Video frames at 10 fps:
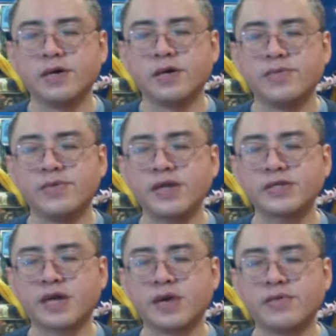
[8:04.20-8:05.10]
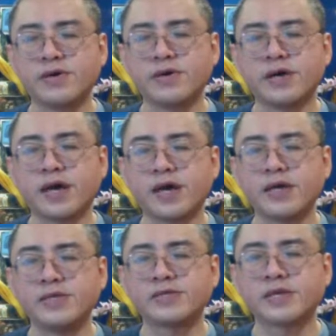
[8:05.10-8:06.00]
Rest our
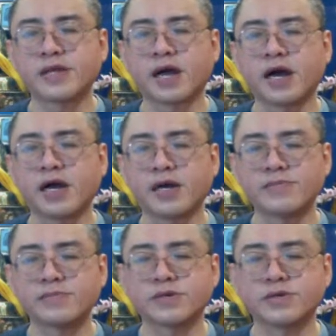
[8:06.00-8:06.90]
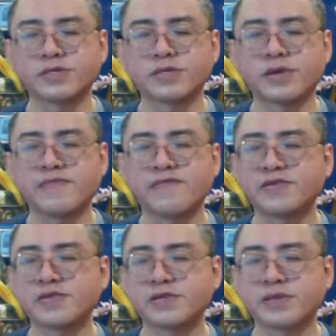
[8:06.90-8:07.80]
hands and arms on some
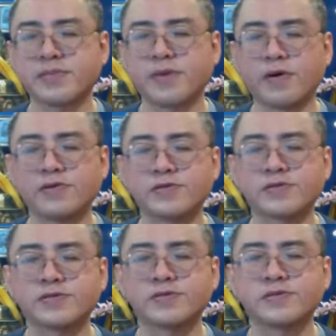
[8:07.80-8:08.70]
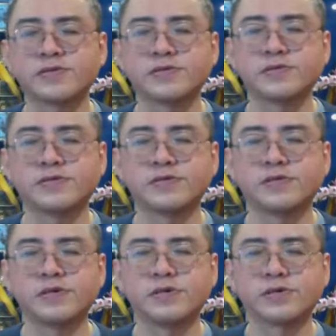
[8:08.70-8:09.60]
physical support.
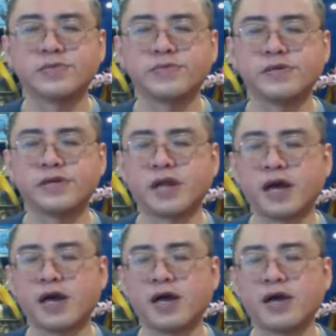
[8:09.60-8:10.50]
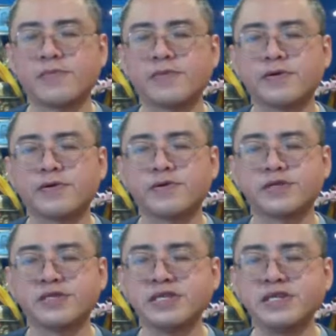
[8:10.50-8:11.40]
Could be the lap or
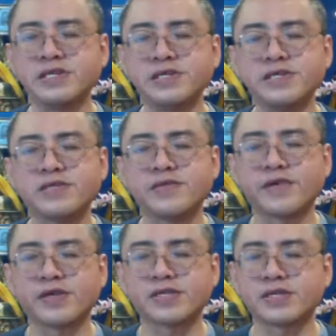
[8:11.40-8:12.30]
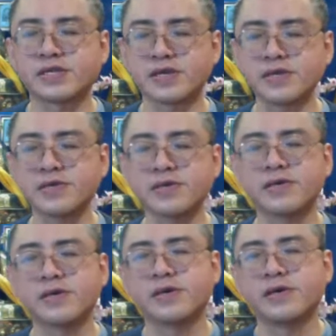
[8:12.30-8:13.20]
the knees if we are sitting.
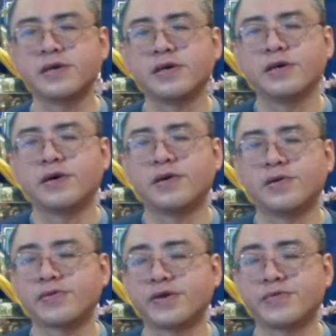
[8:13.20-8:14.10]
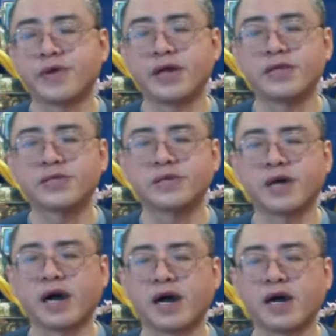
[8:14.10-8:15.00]
Or you can rest the
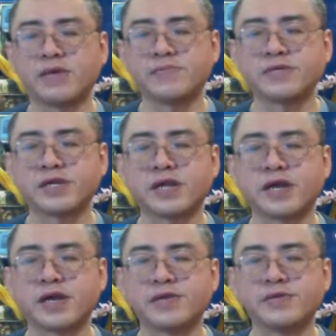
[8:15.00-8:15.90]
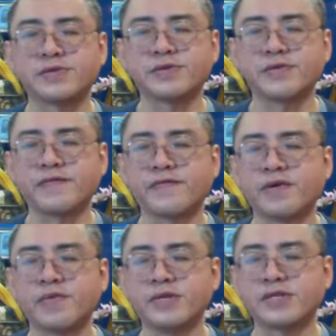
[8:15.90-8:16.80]
arms and hands on the
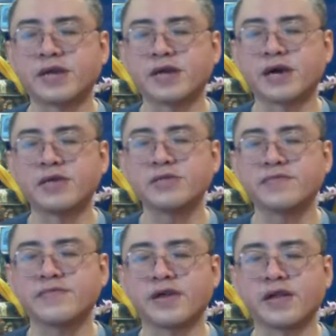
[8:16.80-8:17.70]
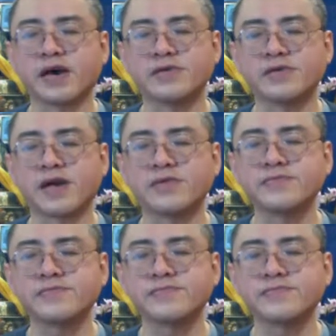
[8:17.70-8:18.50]
floor beside us if you are lying down.